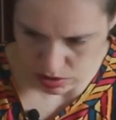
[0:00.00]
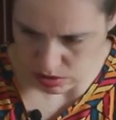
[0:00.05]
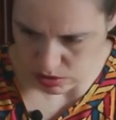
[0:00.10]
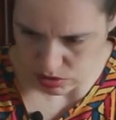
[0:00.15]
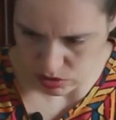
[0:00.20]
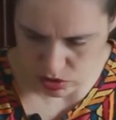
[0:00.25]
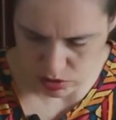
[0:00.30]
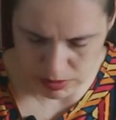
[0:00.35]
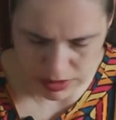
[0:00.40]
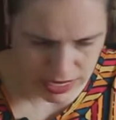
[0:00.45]

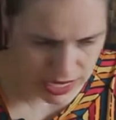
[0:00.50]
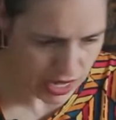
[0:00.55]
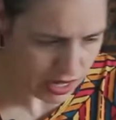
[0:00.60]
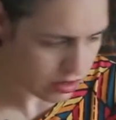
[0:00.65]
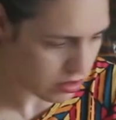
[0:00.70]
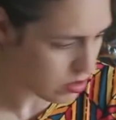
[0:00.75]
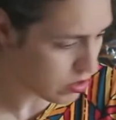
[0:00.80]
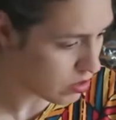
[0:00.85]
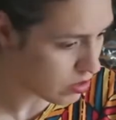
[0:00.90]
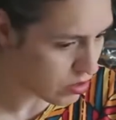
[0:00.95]
should be
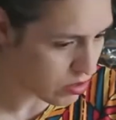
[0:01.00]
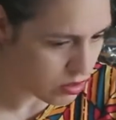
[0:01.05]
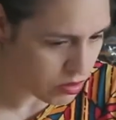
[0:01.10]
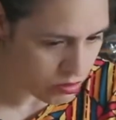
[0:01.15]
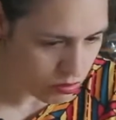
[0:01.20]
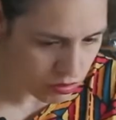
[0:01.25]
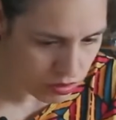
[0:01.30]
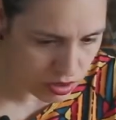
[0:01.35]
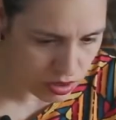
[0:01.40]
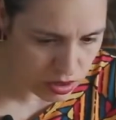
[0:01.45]
8.
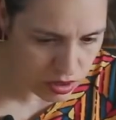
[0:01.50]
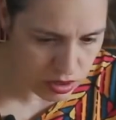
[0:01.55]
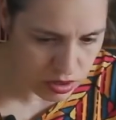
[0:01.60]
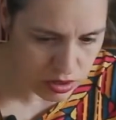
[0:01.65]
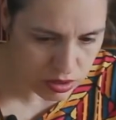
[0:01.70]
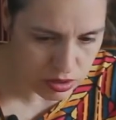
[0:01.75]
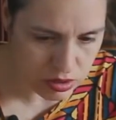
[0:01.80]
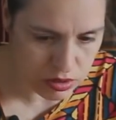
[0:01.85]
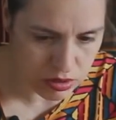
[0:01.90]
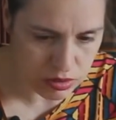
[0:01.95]

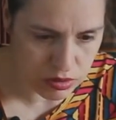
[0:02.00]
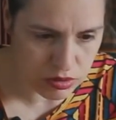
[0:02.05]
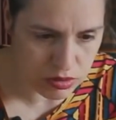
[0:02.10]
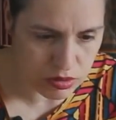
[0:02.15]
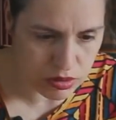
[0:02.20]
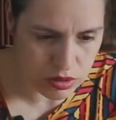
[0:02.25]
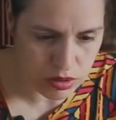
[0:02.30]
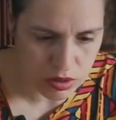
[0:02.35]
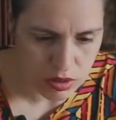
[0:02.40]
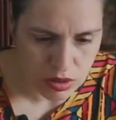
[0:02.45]
1, 2,
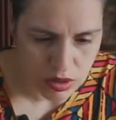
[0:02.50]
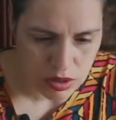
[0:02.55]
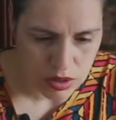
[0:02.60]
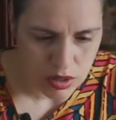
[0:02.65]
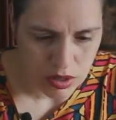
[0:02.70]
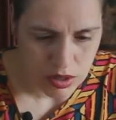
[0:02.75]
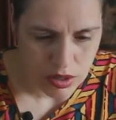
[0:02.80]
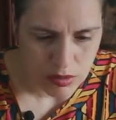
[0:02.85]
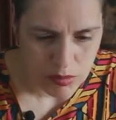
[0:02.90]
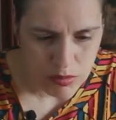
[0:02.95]

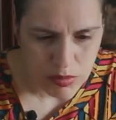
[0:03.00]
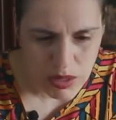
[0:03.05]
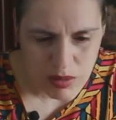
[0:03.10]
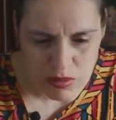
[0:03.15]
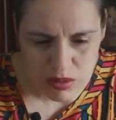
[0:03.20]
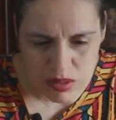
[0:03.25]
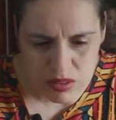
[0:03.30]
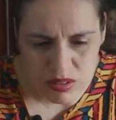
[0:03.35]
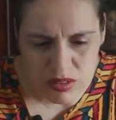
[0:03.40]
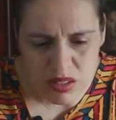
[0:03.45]
maybe
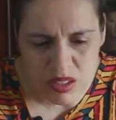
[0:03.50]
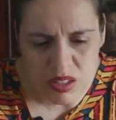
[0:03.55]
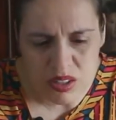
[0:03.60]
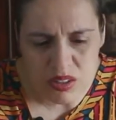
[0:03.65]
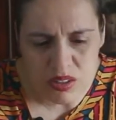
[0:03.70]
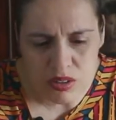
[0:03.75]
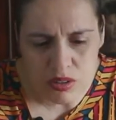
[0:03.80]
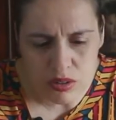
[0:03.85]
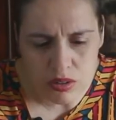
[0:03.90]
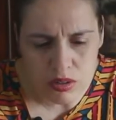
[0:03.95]
this one
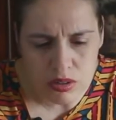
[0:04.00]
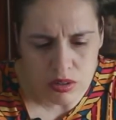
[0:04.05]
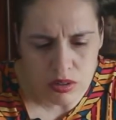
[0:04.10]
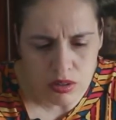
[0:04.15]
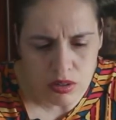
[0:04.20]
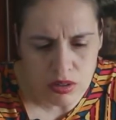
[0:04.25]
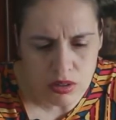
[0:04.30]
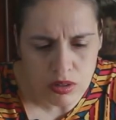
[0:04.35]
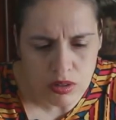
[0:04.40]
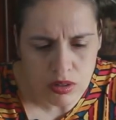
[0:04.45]
here.
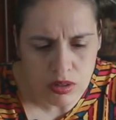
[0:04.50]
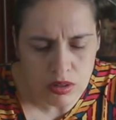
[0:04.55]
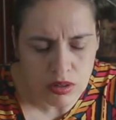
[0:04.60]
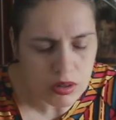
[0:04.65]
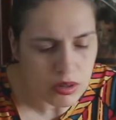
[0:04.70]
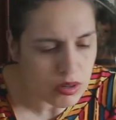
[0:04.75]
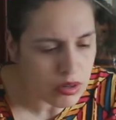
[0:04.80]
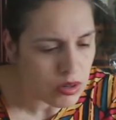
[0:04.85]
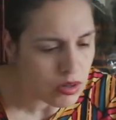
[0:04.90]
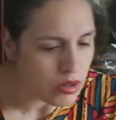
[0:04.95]

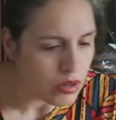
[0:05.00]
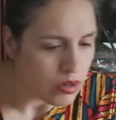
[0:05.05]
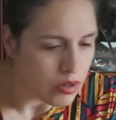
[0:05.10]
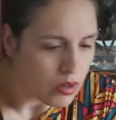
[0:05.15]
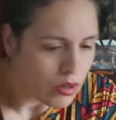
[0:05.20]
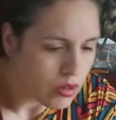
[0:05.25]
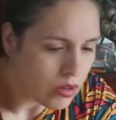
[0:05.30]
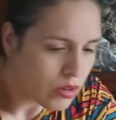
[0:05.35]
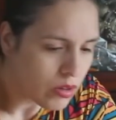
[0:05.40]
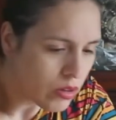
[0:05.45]

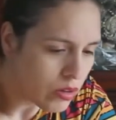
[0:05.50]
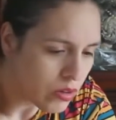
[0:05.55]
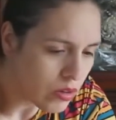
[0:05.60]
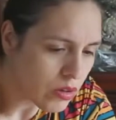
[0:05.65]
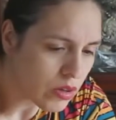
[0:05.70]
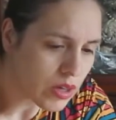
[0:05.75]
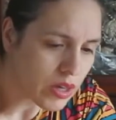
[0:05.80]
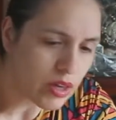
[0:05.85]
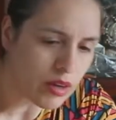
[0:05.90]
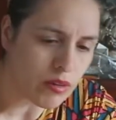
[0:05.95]

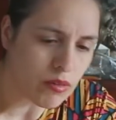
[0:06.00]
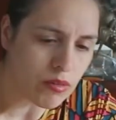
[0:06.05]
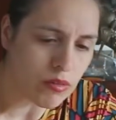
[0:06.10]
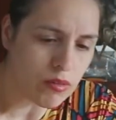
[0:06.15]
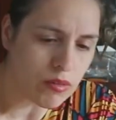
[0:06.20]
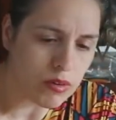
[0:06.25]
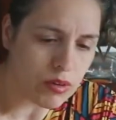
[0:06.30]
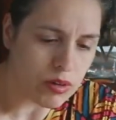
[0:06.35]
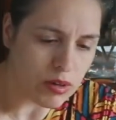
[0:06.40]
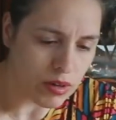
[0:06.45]
Okay.
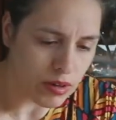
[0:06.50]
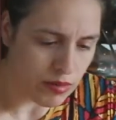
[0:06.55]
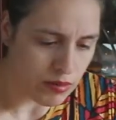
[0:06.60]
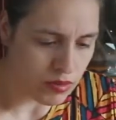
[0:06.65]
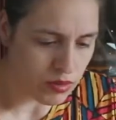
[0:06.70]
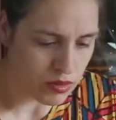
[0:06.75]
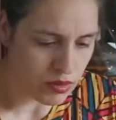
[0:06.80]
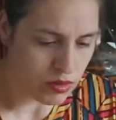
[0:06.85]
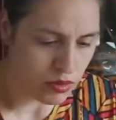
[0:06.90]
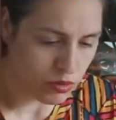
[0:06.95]

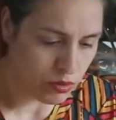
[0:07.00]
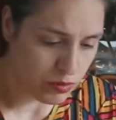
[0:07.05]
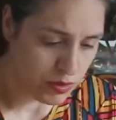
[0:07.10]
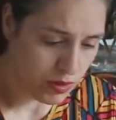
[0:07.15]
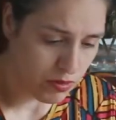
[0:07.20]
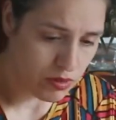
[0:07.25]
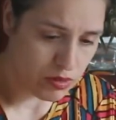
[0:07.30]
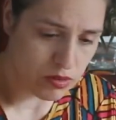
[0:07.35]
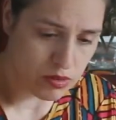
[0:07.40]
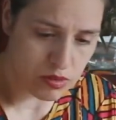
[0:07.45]
Oh,
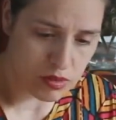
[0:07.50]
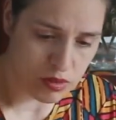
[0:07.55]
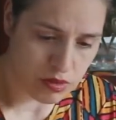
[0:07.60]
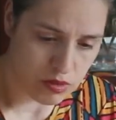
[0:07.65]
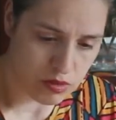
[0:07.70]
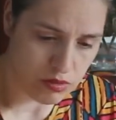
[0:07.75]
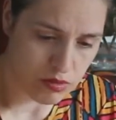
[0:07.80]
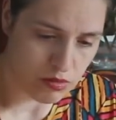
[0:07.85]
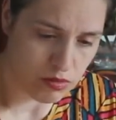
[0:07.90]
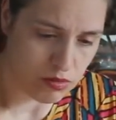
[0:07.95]
maybe it's
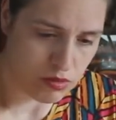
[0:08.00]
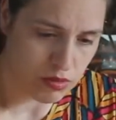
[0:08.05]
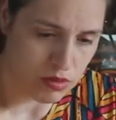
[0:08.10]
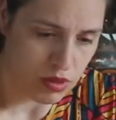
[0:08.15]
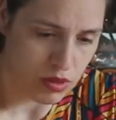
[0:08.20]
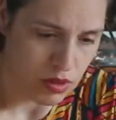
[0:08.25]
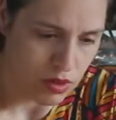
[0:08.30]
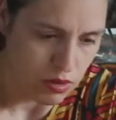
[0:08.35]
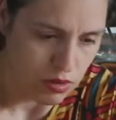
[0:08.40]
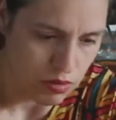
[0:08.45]

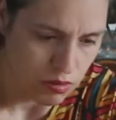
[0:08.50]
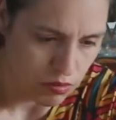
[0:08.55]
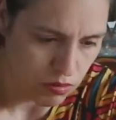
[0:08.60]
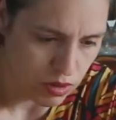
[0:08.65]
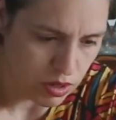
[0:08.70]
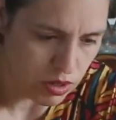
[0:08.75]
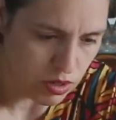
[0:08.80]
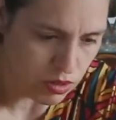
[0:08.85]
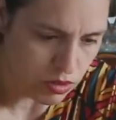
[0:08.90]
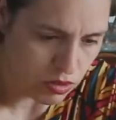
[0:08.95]

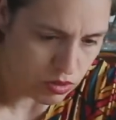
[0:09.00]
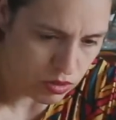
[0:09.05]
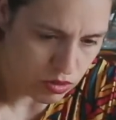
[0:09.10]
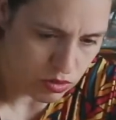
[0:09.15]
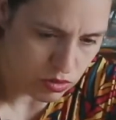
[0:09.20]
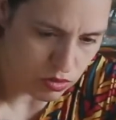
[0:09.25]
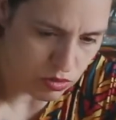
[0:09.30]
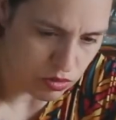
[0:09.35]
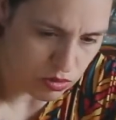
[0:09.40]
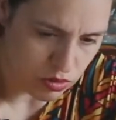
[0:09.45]
1,
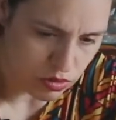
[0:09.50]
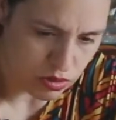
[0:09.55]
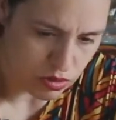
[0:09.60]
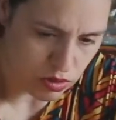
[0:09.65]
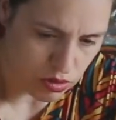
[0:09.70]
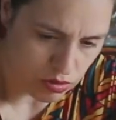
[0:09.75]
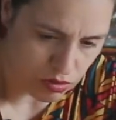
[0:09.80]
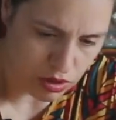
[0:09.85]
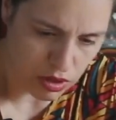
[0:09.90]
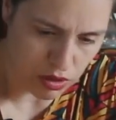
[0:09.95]
2,
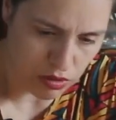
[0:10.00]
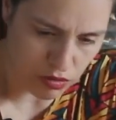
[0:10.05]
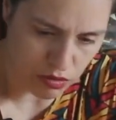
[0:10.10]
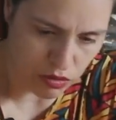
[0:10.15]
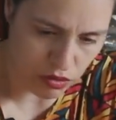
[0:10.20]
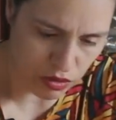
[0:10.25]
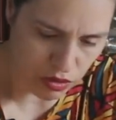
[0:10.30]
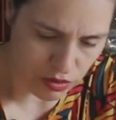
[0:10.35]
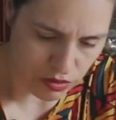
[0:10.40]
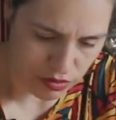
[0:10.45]
3,
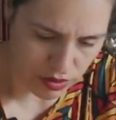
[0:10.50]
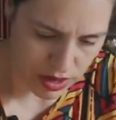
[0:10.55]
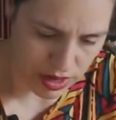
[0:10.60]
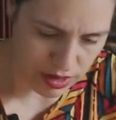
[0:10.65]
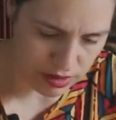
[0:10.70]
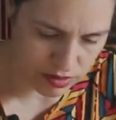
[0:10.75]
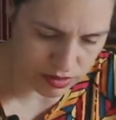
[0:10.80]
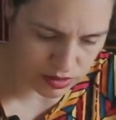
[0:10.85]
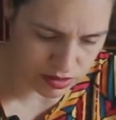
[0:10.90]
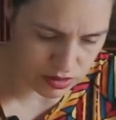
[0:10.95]
4,
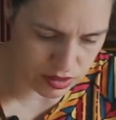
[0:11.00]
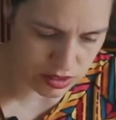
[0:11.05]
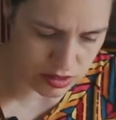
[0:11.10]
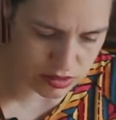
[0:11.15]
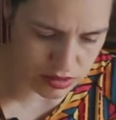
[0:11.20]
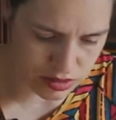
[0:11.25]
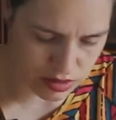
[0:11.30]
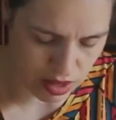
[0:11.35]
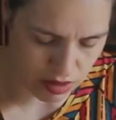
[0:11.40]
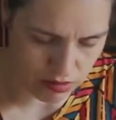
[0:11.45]
5, 6,
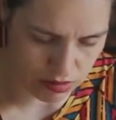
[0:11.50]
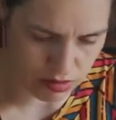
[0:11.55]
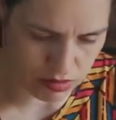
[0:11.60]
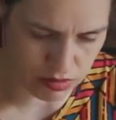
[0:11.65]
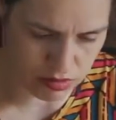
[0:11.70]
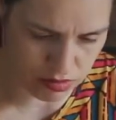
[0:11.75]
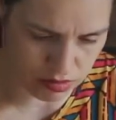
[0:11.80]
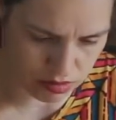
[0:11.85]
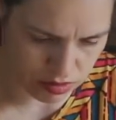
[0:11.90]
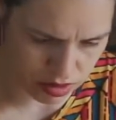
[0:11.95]
7.
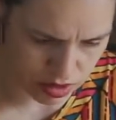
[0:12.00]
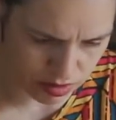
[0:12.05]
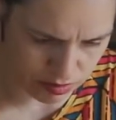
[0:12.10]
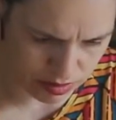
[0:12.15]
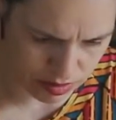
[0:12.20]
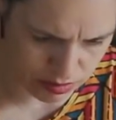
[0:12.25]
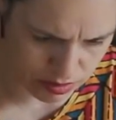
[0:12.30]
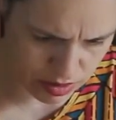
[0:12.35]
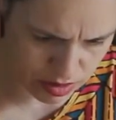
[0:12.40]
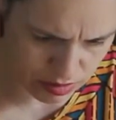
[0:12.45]
Okay,
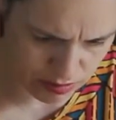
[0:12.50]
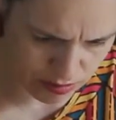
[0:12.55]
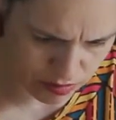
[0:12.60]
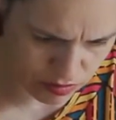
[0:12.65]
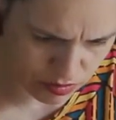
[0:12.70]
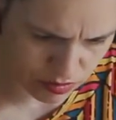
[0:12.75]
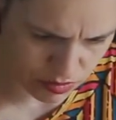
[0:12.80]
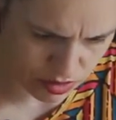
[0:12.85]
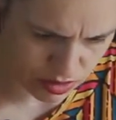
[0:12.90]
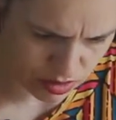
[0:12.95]
maybe I'm
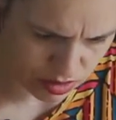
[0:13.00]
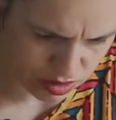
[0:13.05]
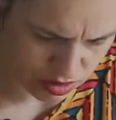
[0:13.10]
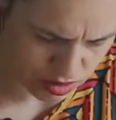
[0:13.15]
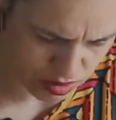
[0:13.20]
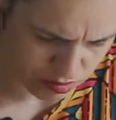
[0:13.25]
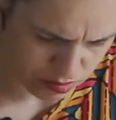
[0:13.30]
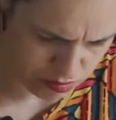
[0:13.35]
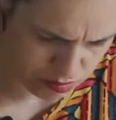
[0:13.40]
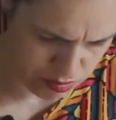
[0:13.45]

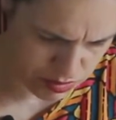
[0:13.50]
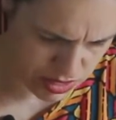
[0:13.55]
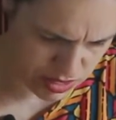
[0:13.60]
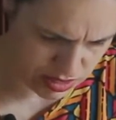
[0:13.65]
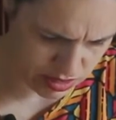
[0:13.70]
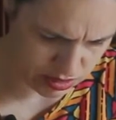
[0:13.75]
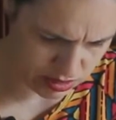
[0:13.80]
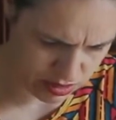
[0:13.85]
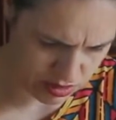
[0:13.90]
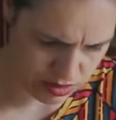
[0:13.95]

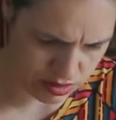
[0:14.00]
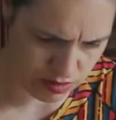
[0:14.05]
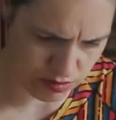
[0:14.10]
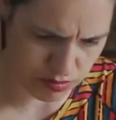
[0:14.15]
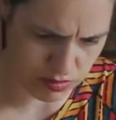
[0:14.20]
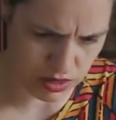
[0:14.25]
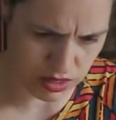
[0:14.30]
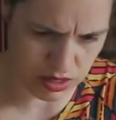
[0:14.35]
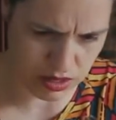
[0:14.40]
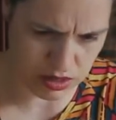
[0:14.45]
missing
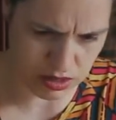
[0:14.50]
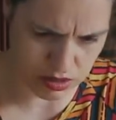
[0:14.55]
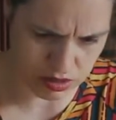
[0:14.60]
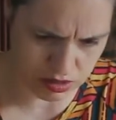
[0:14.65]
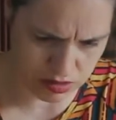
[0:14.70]
something here because